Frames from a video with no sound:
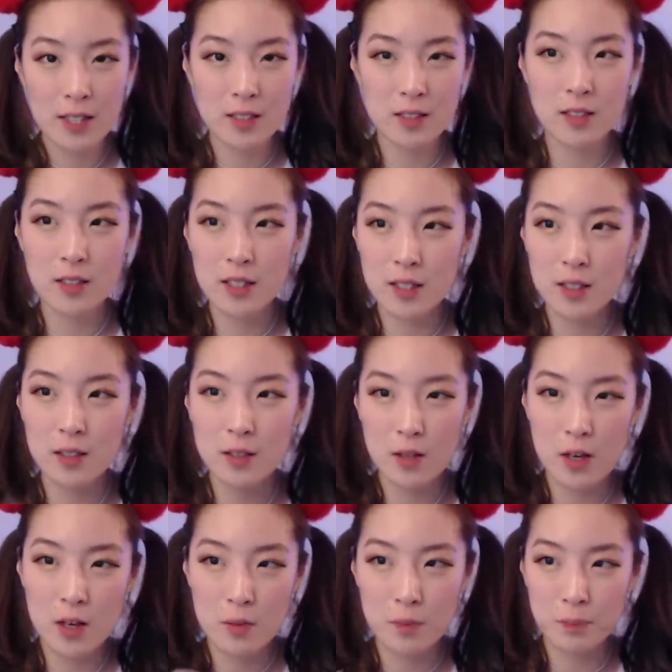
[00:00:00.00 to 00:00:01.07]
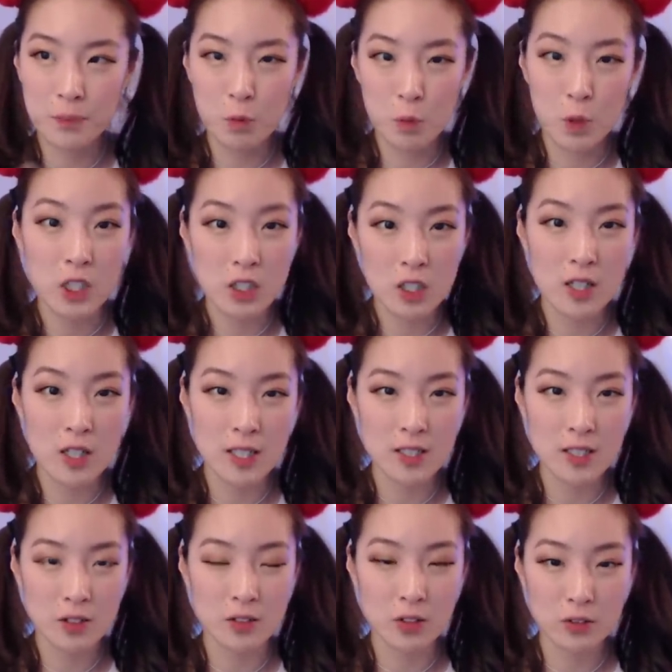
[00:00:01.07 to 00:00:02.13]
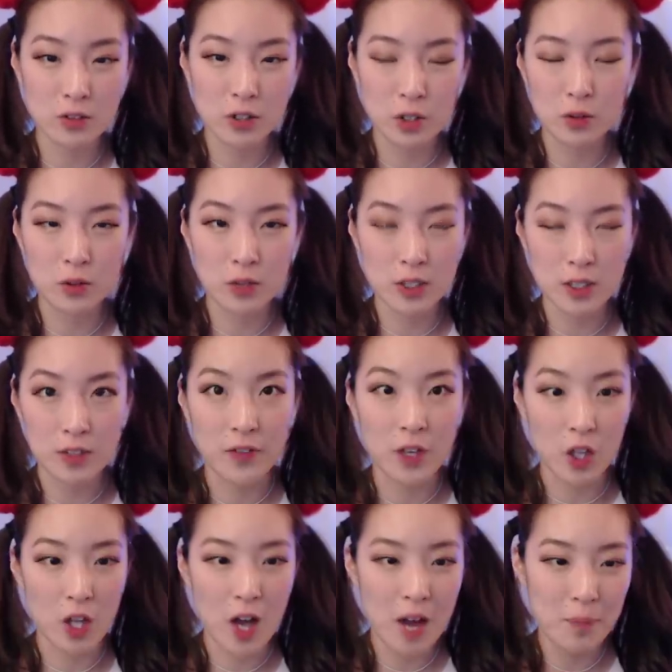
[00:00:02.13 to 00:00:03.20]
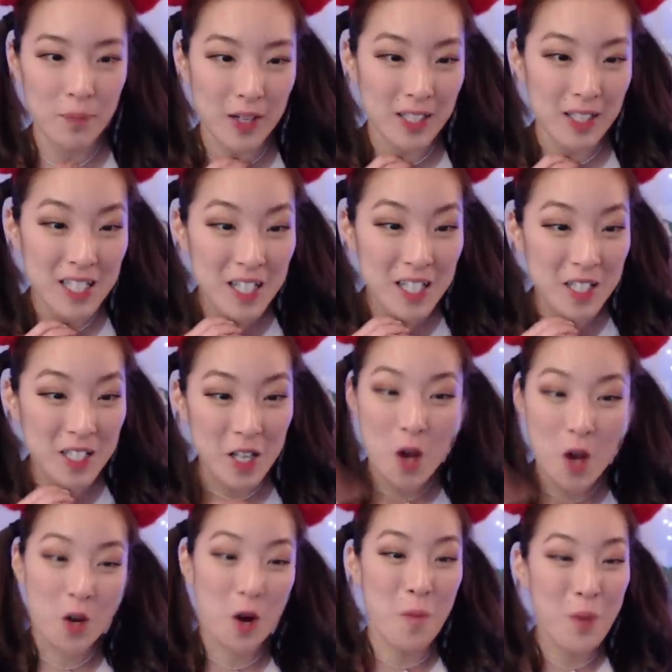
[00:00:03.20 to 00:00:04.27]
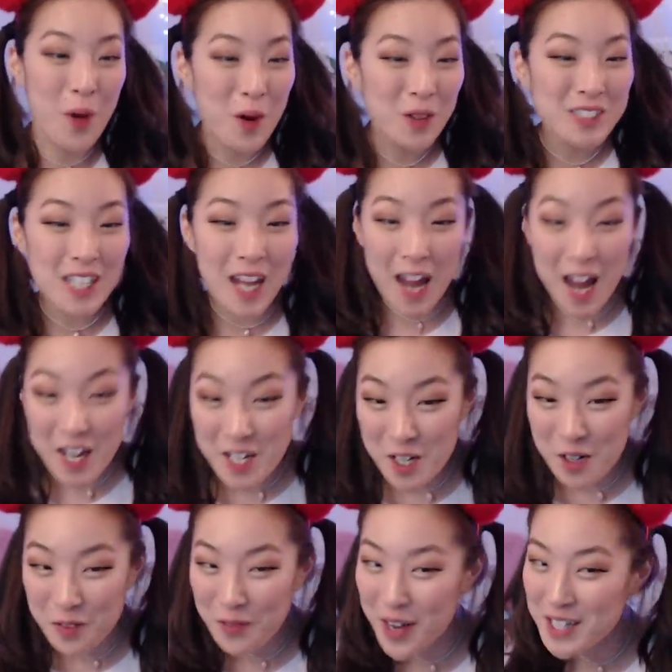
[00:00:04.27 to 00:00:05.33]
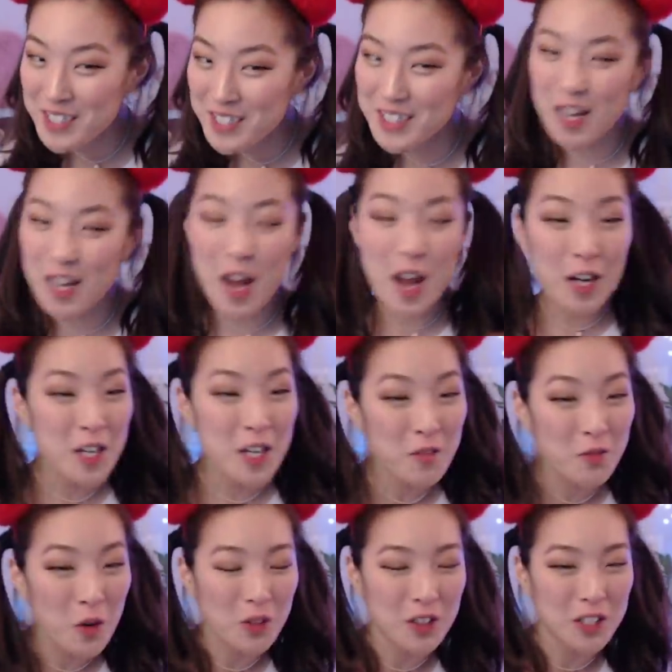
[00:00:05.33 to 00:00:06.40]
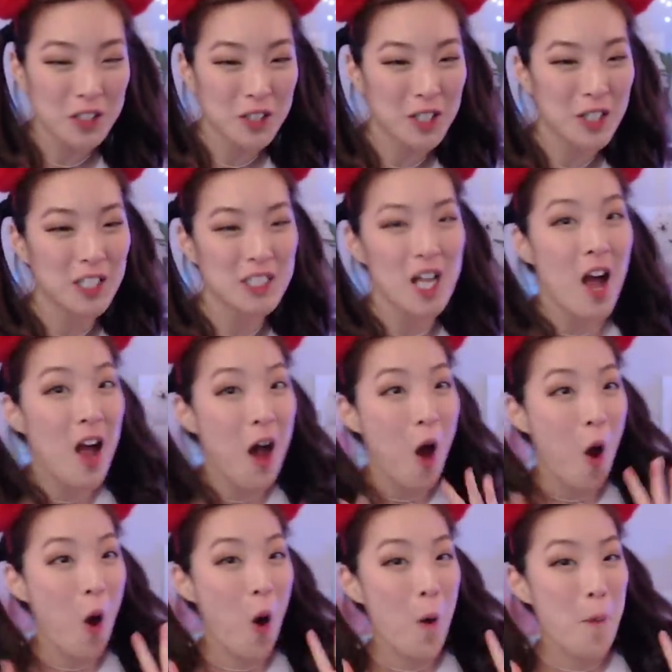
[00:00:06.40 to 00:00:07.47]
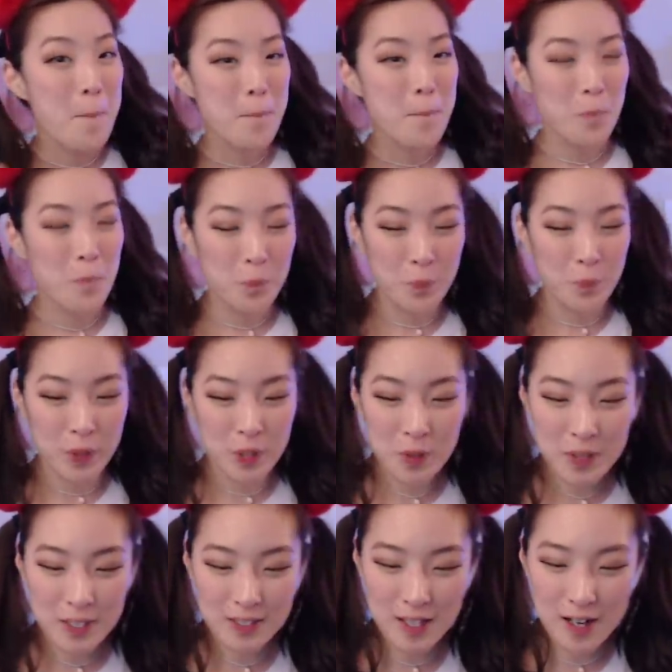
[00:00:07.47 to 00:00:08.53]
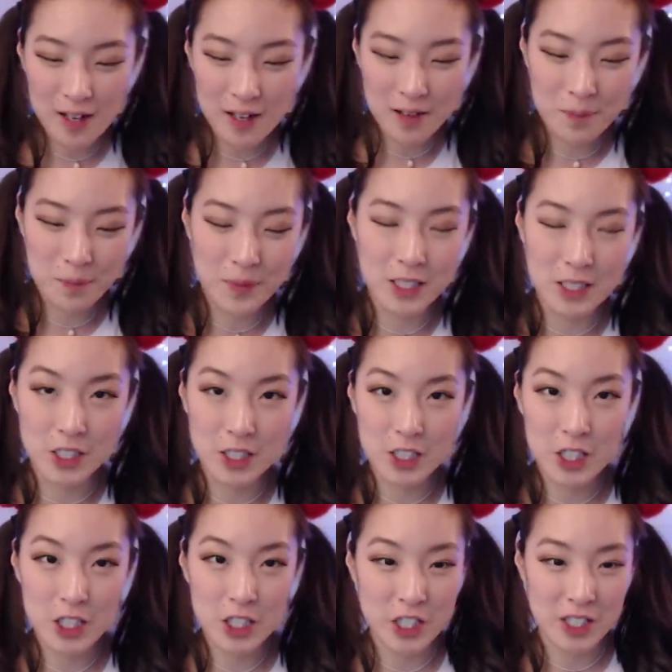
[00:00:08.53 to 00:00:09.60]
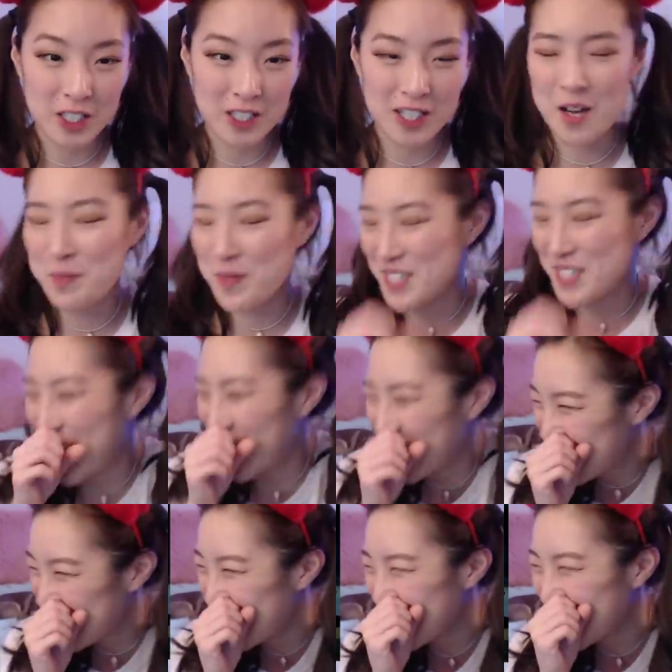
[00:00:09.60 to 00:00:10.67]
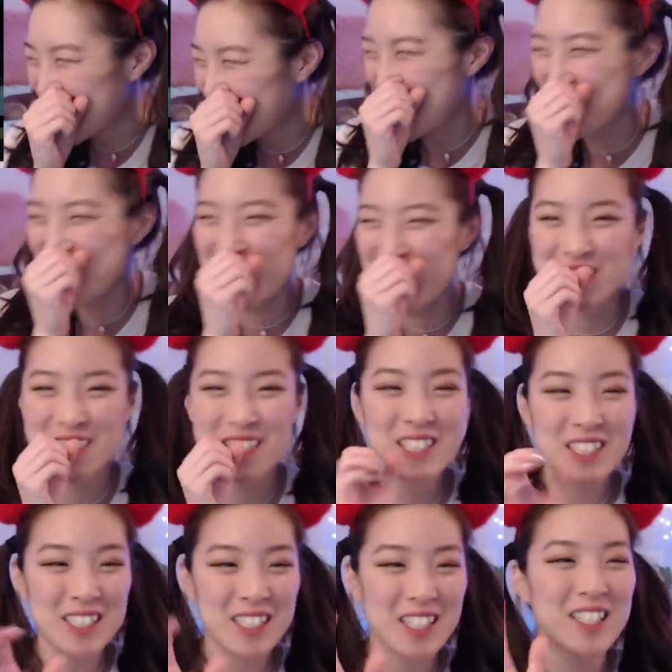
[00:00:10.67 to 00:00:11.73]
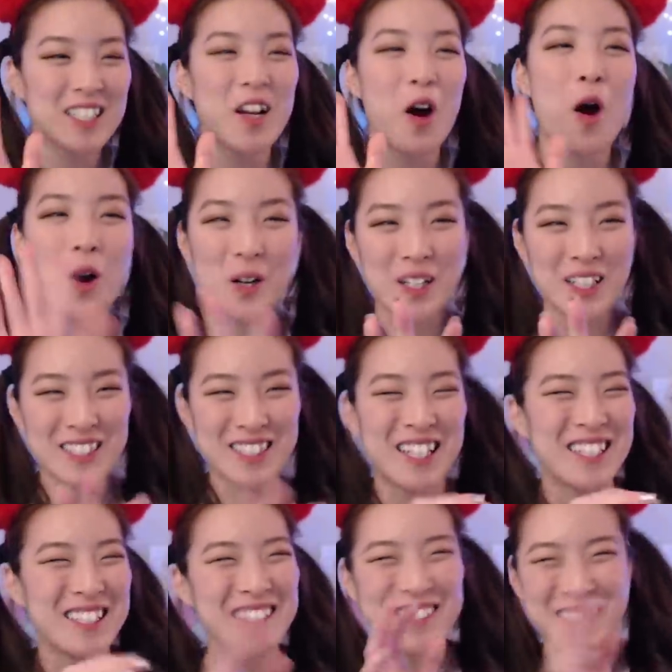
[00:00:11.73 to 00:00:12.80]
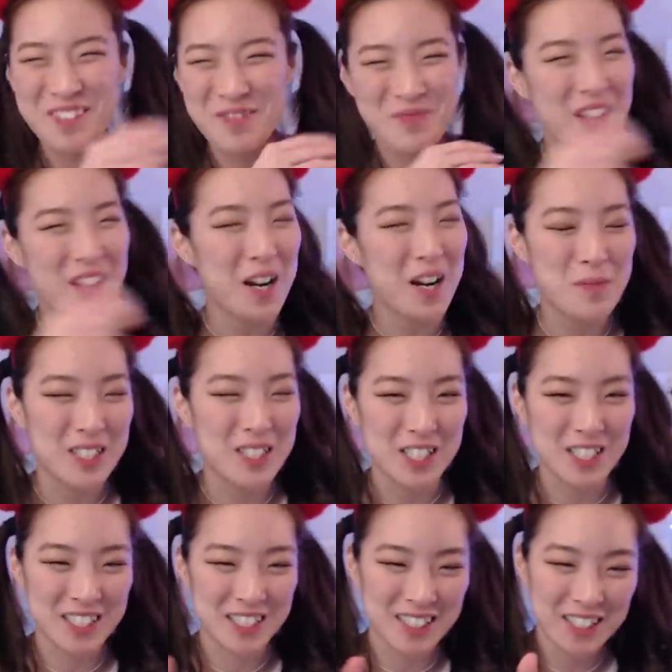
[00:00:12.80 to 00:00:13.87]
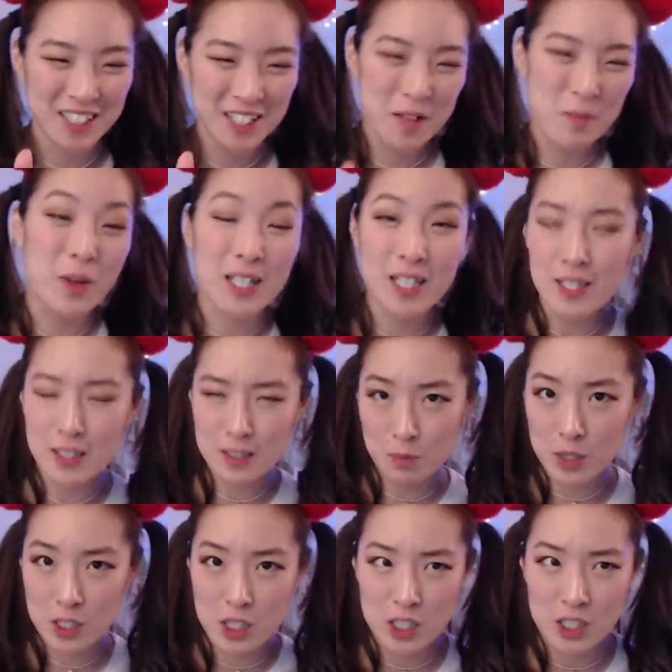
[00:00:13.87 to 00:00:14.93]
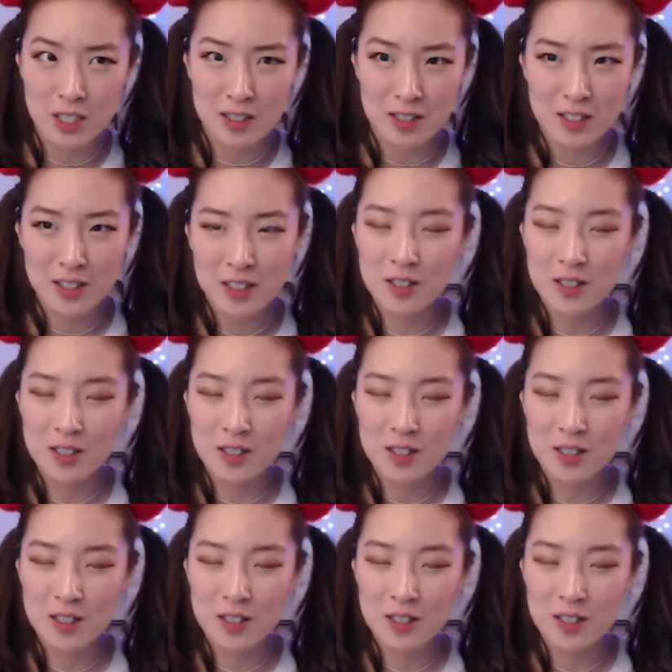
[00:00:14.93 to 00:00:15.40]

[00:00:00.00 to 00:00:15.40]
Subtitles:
he worked on his solo stuff a lot, but he composed and he arranged it and he wrote the lyrics. Boo is a magician, not a magician, a musician, an artist, not a magician, but he is a magician